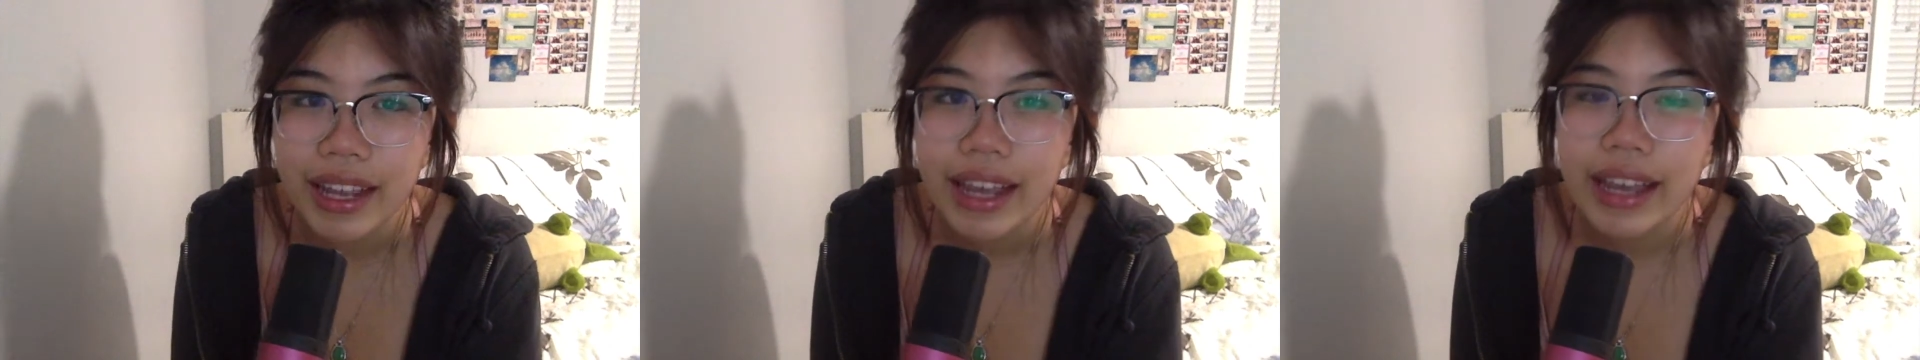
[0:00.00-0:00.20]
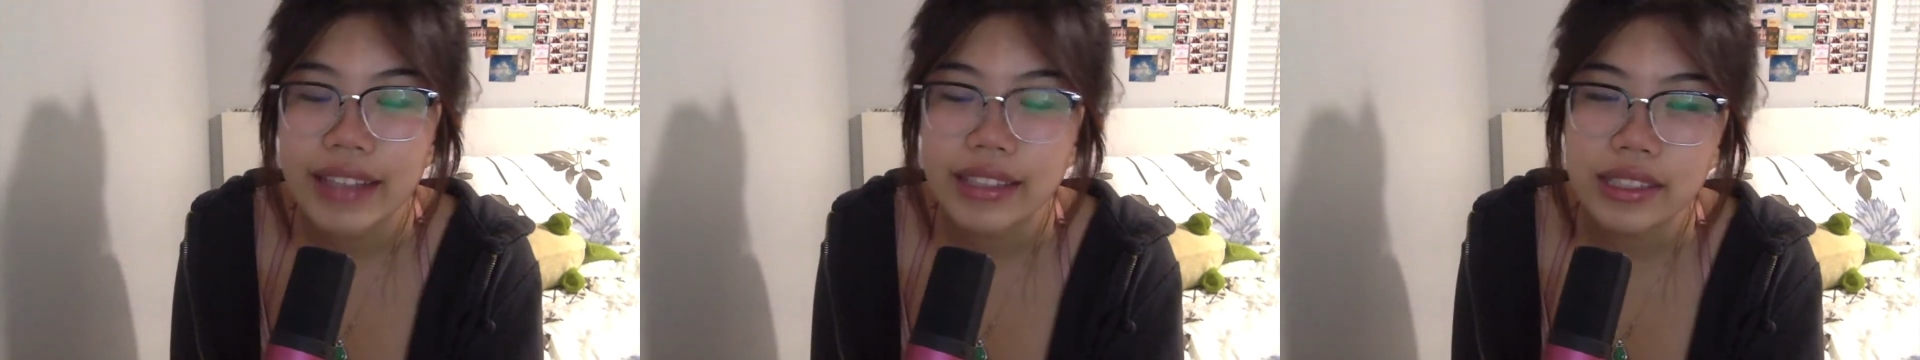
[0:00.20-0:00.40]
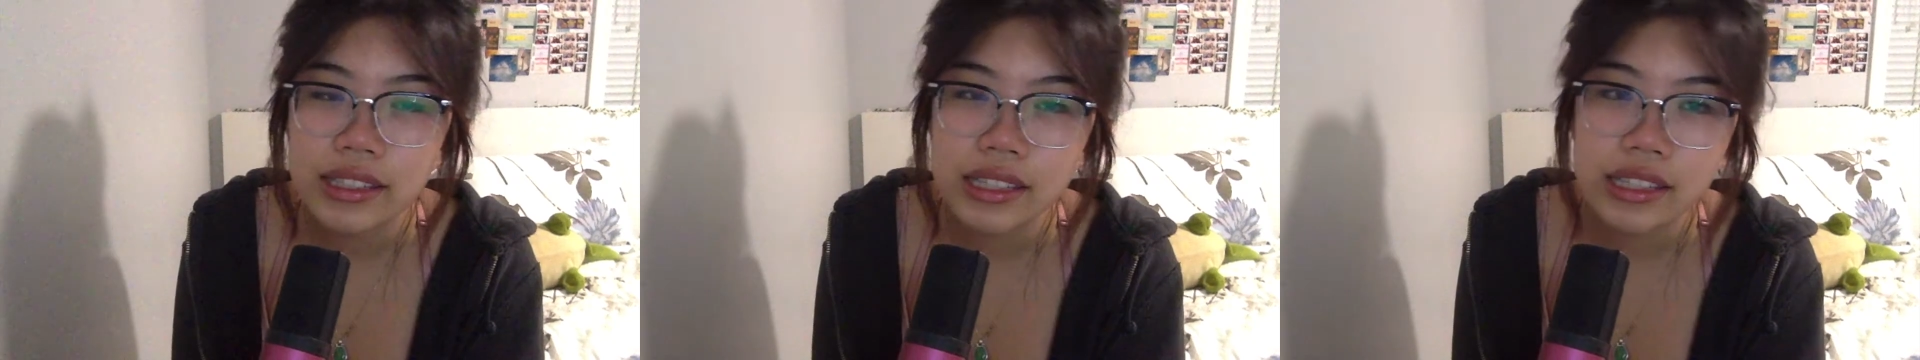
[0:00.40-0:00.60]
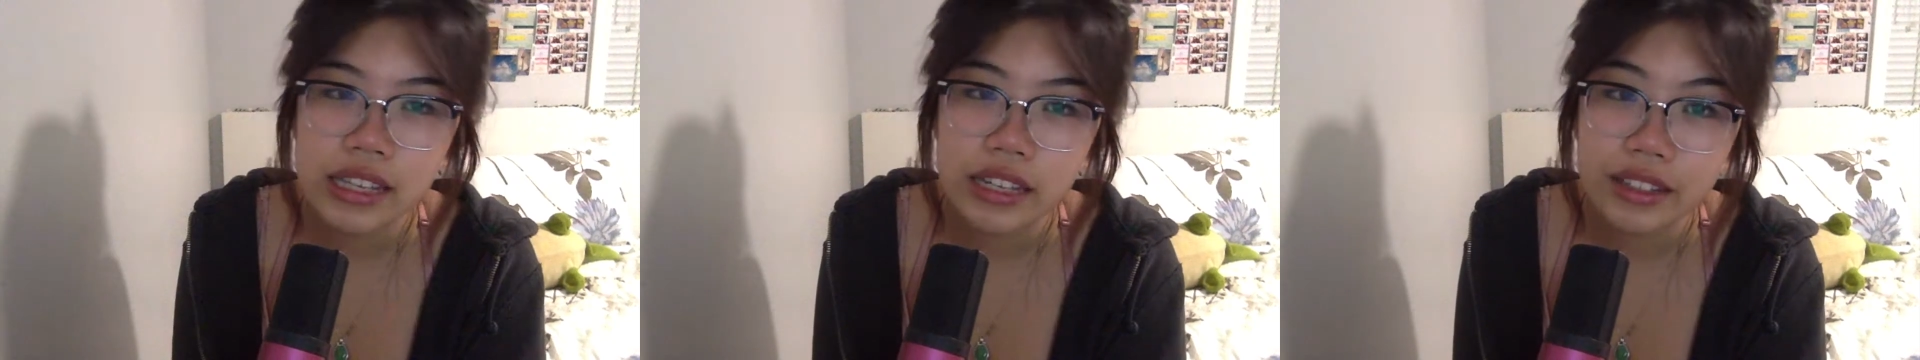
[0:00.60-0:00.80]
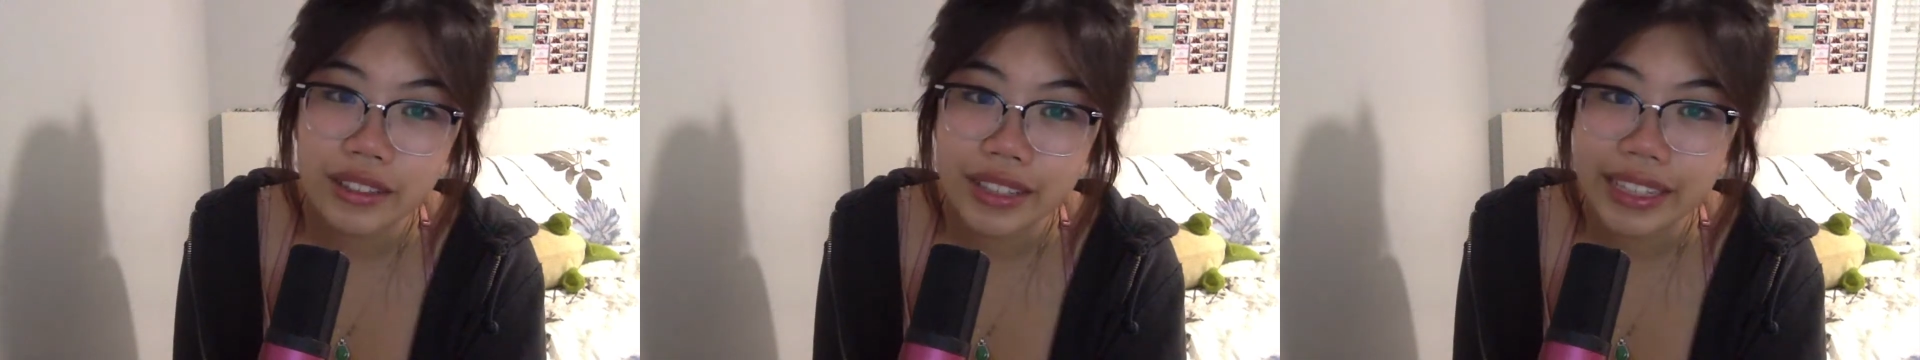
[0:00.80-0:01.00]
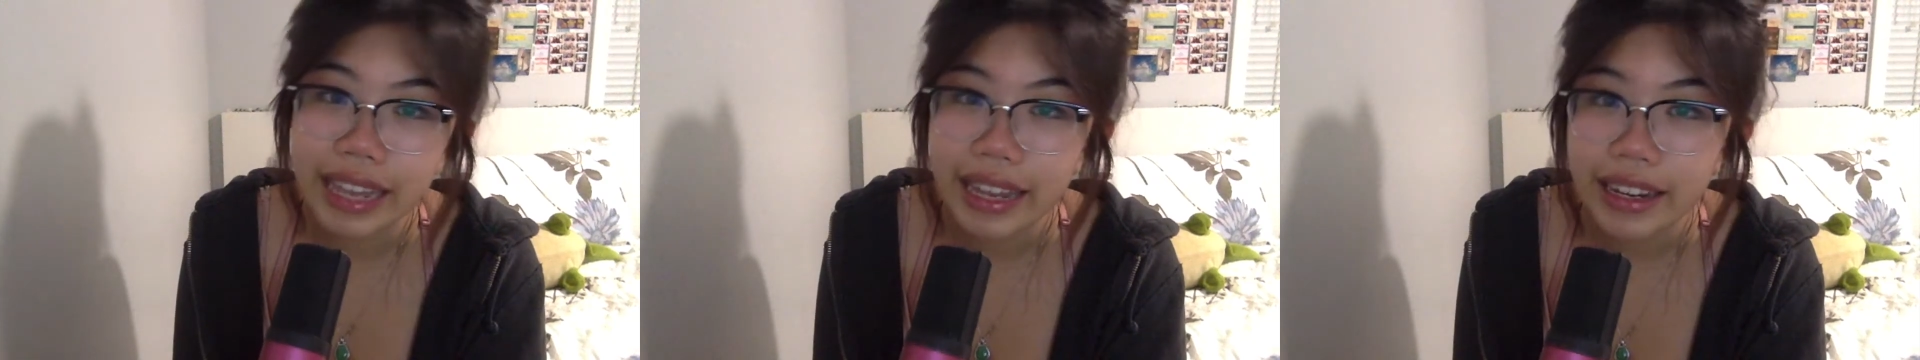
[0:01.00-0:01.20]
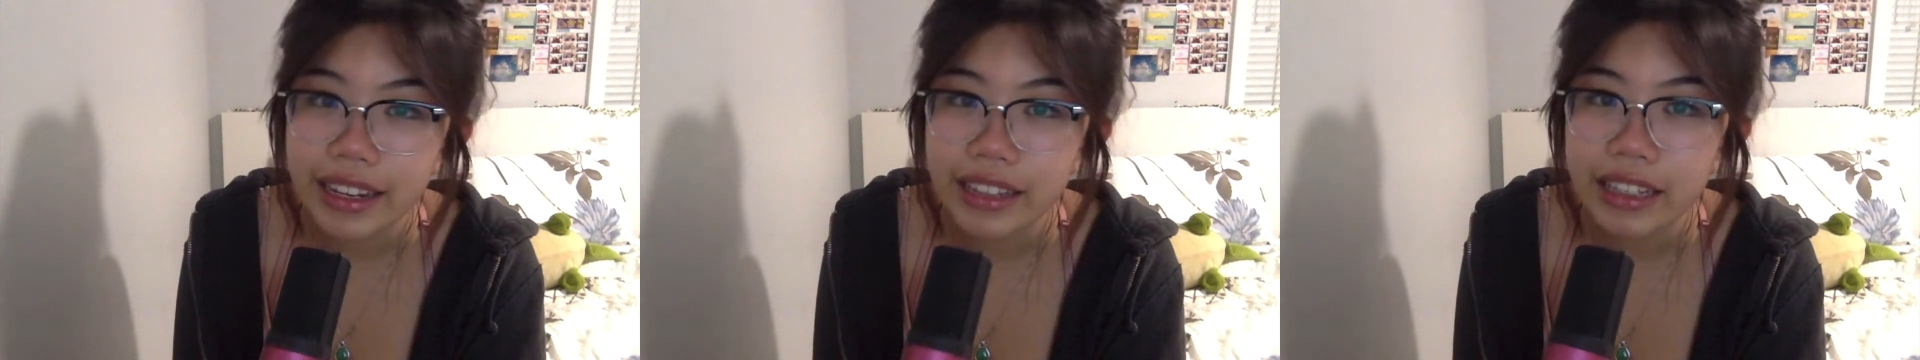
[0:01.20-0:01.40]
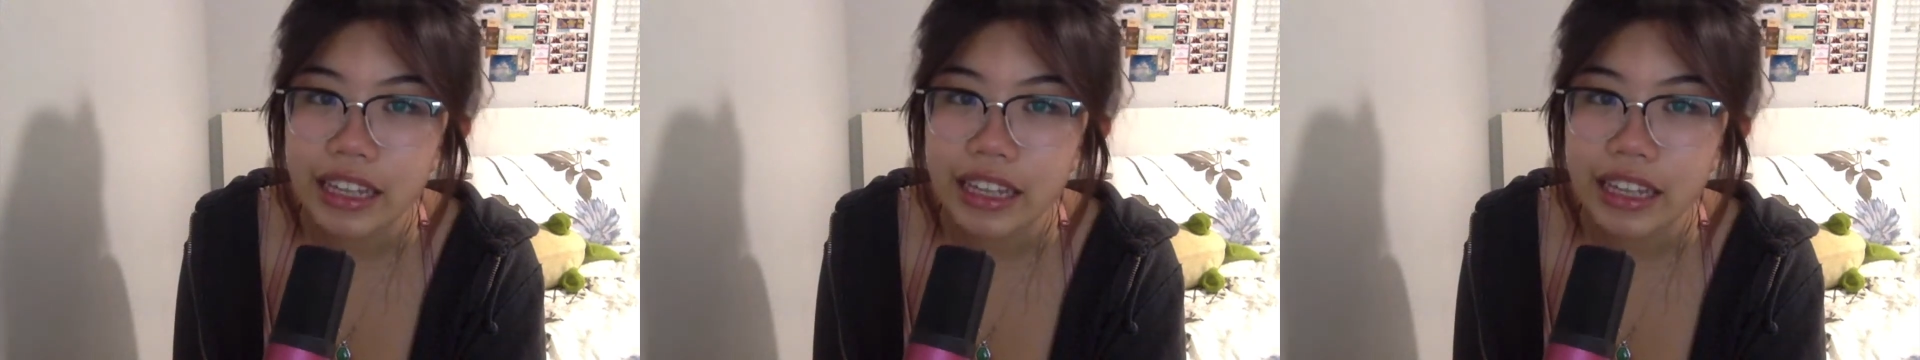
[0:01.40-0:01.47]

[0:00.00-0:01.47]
and since it's inorganic,